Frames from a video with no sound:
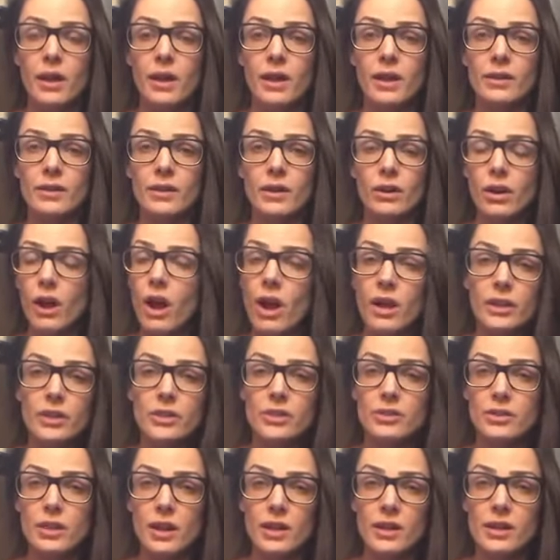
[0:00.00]
in their
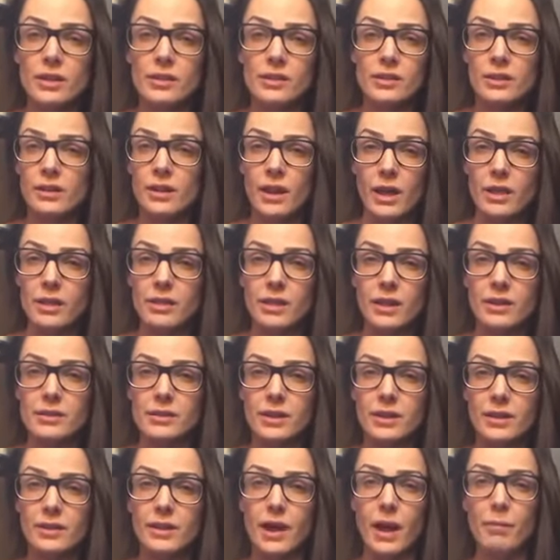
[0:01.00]
college studies and
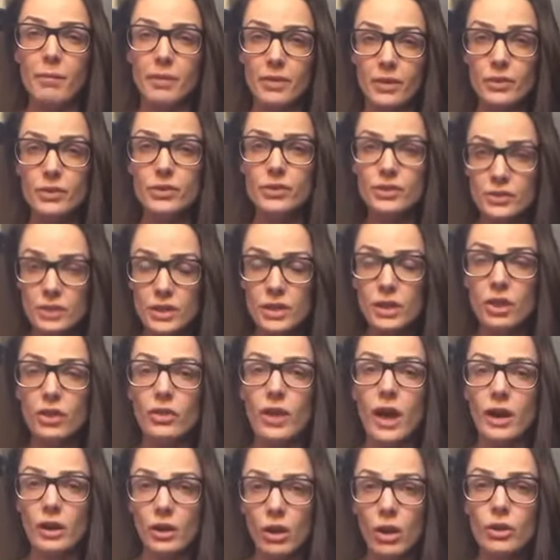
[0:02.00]
things like that, but there's still
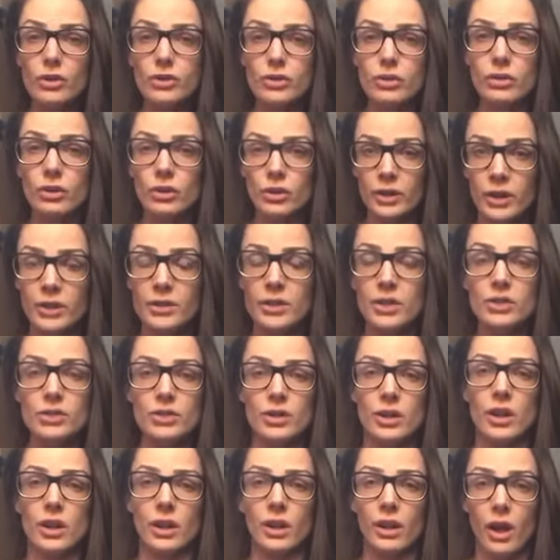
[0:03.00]
that cultural
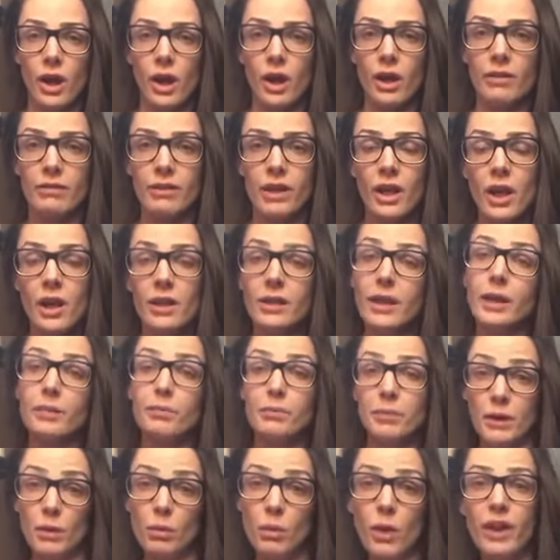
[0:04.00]
conditioning of
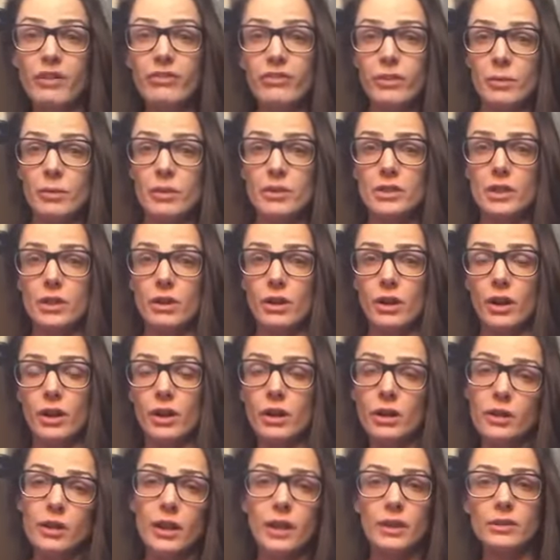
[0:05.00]
like, be wifey
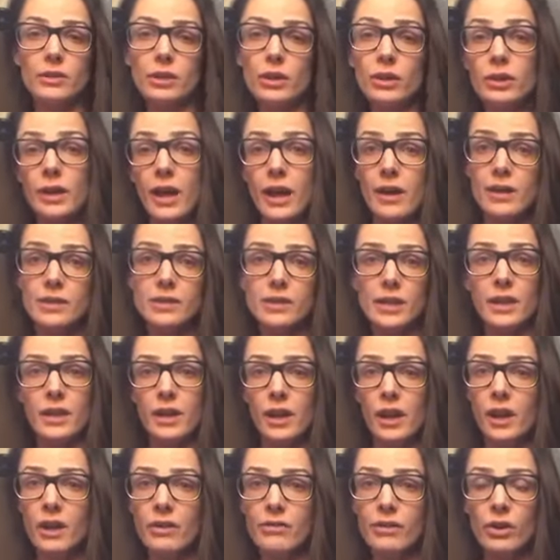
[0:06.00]
material, like learn how to take
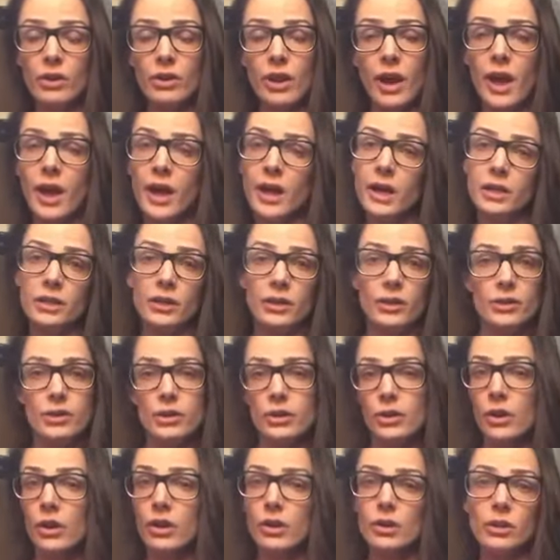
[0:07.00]
care of your guy, learn to
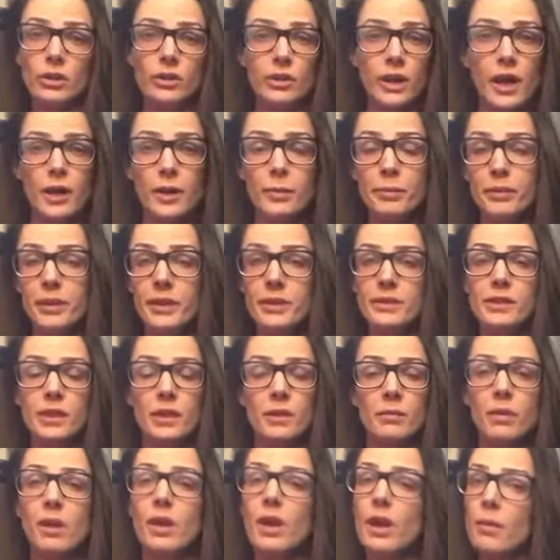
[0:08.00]
cook, learn how to please
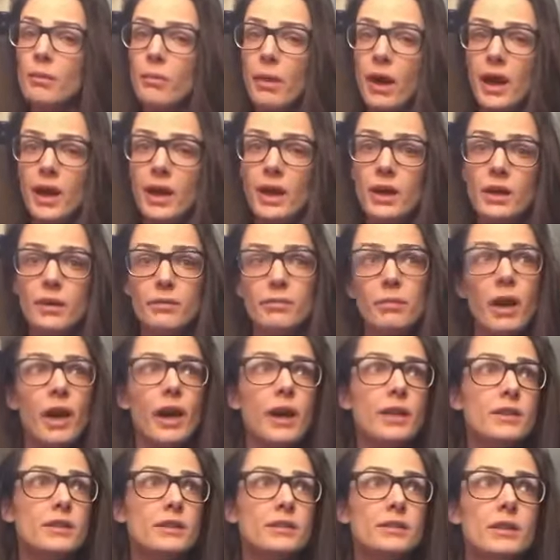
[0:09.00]
him,
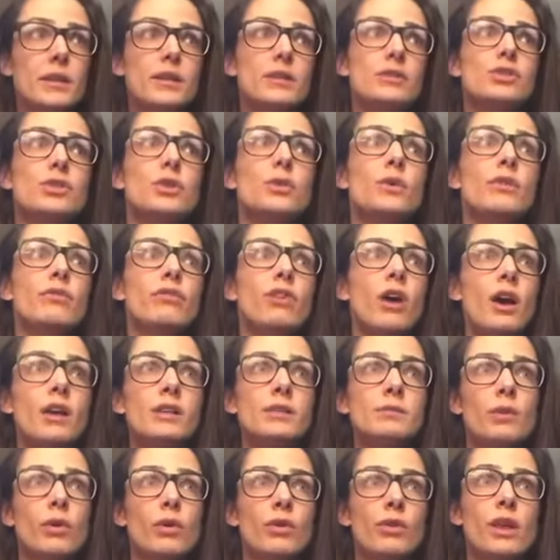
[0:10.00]
buy this issue of
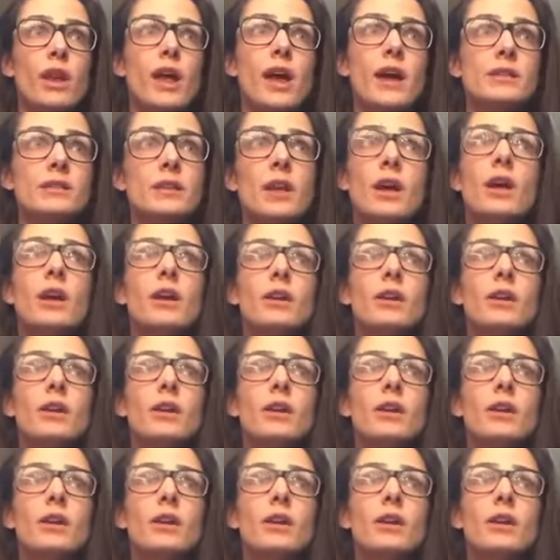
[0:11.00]
Cosmo that has,